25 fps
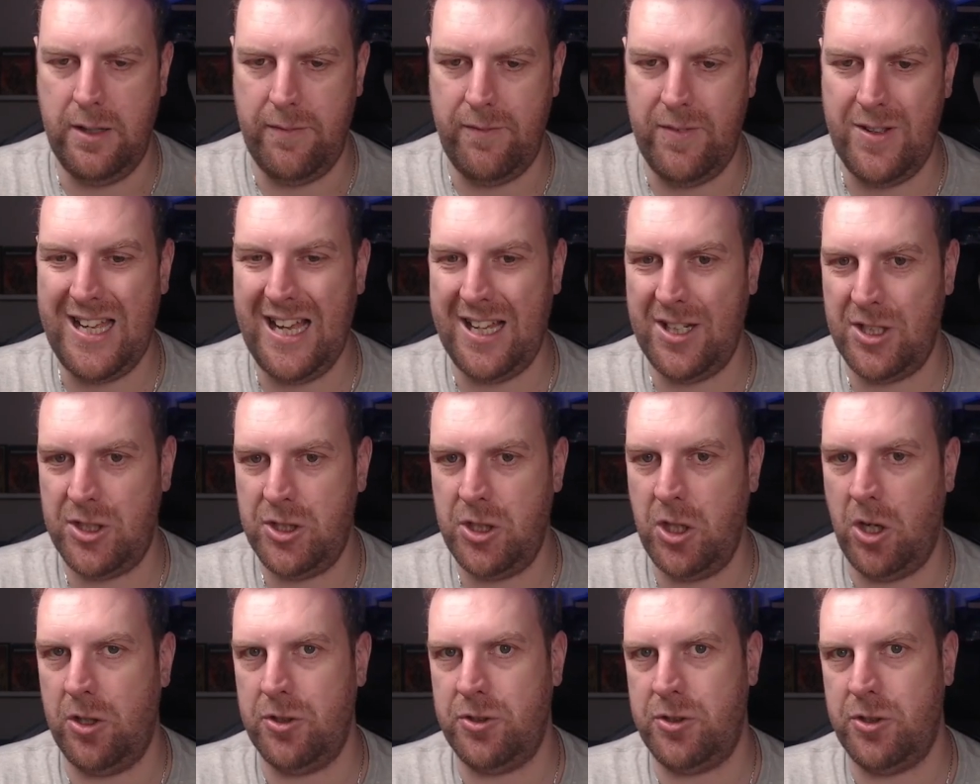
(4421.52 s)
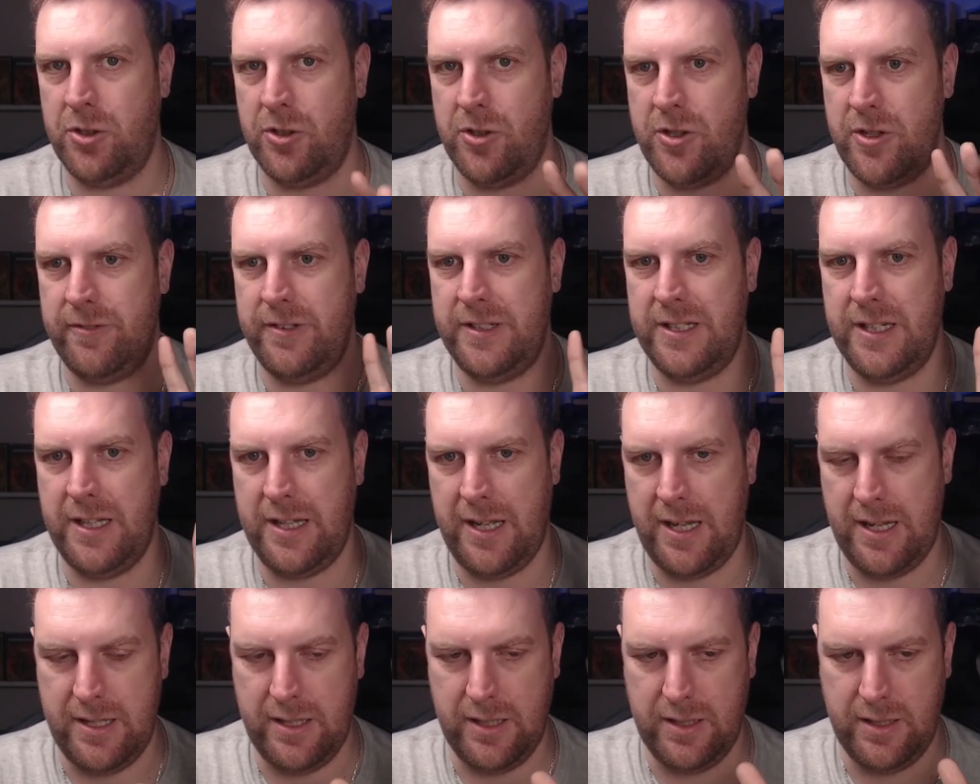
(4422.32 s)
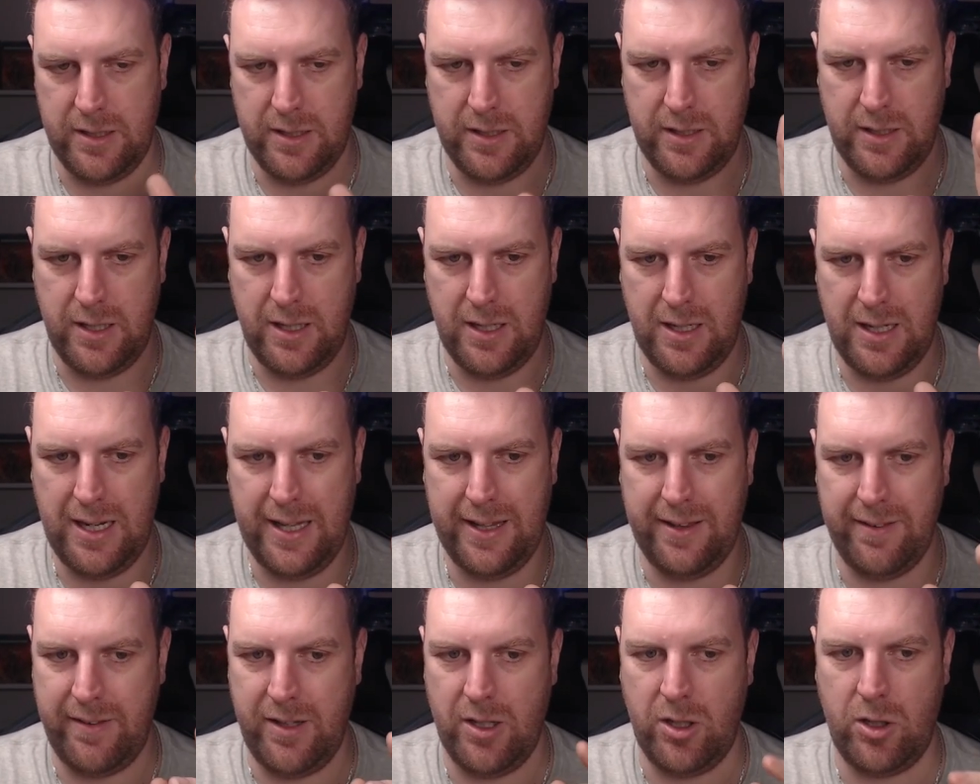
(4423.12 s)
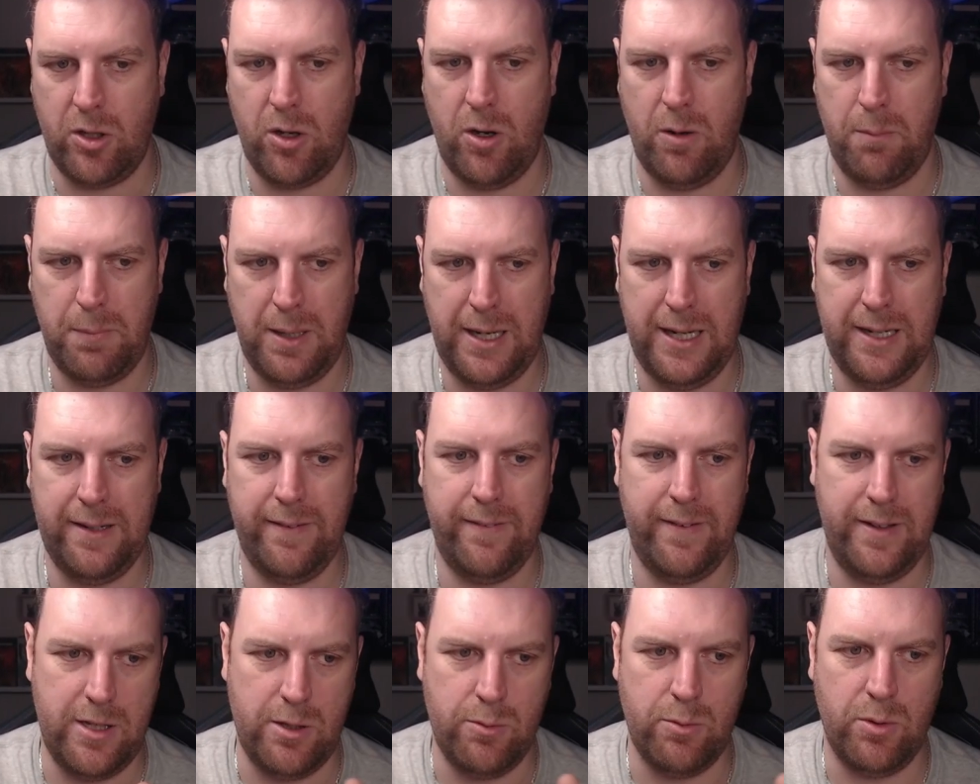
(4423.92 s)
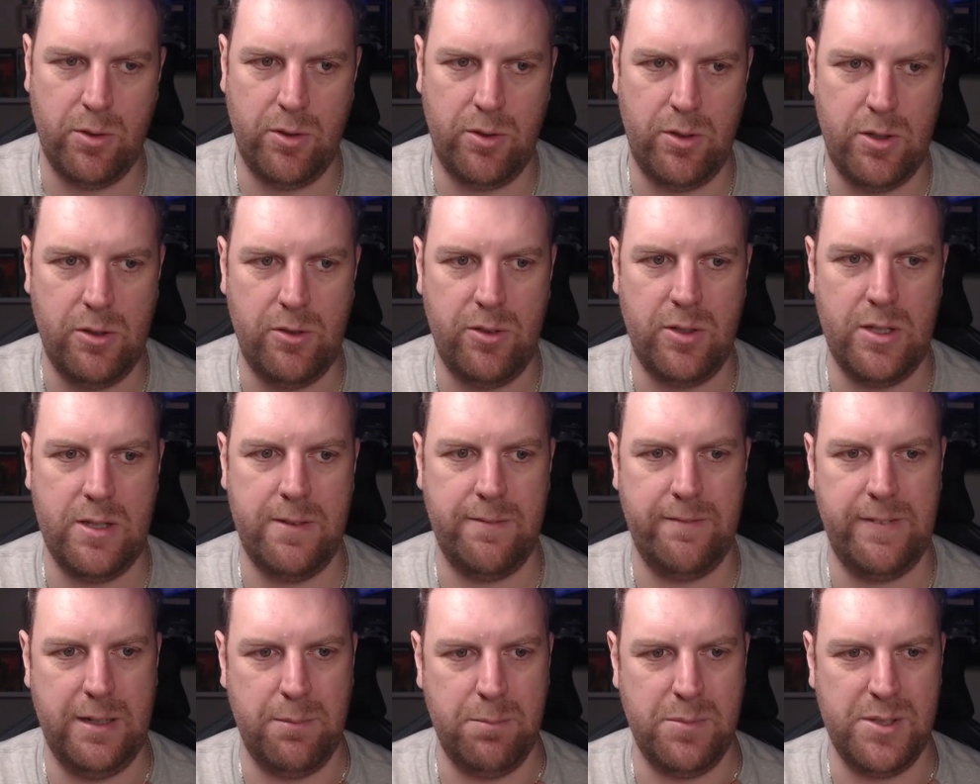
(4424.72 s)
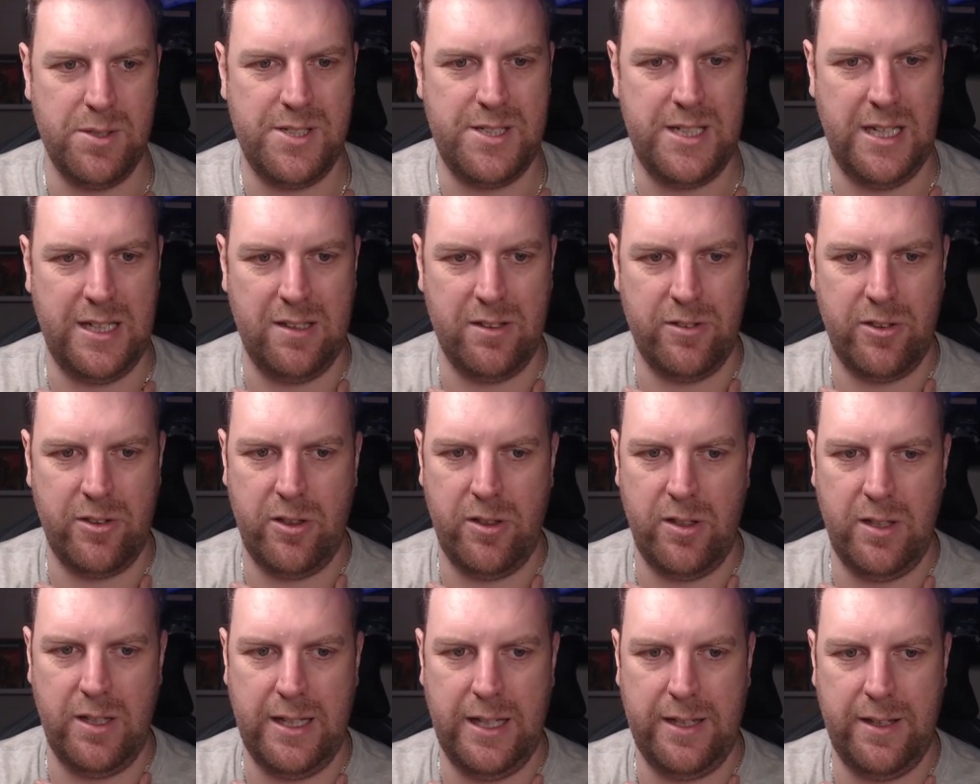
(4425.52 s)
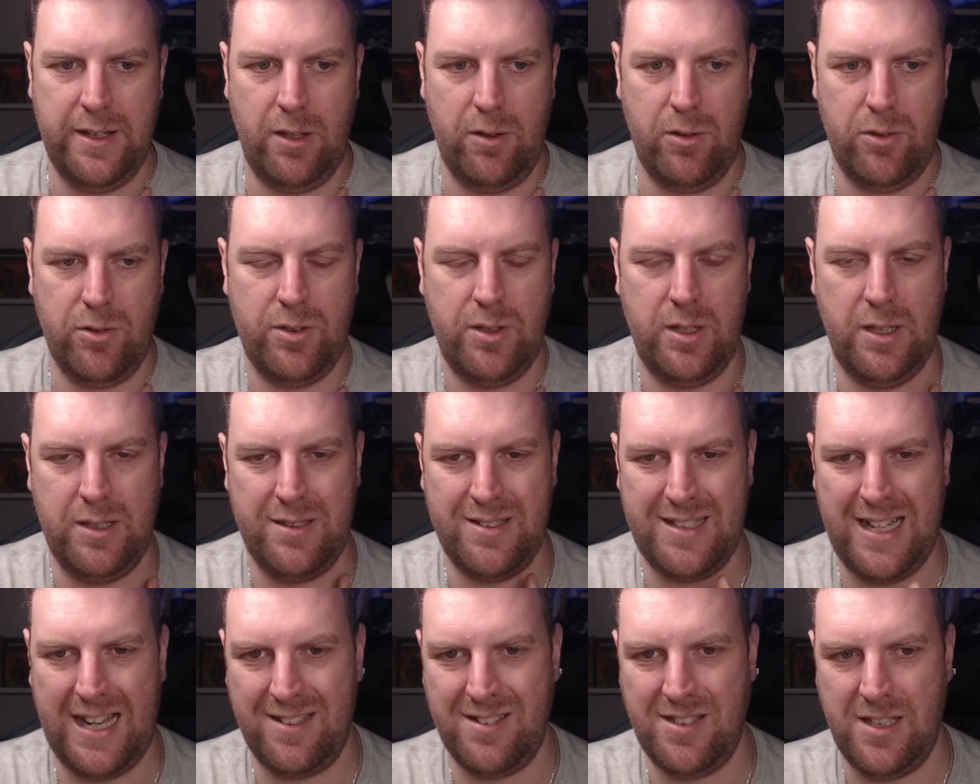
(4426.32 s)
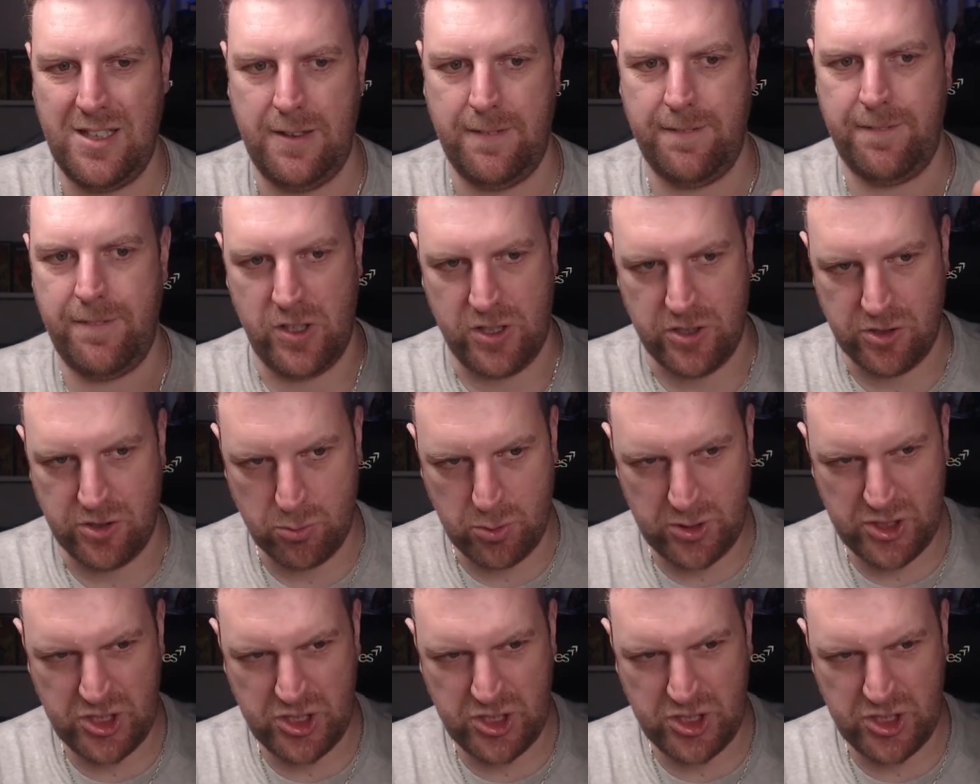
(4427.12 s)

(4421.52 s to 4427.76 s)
get charged or you're in a lengthier combat, then you want to use the Envenomed Sting, so you can get those attacks in first.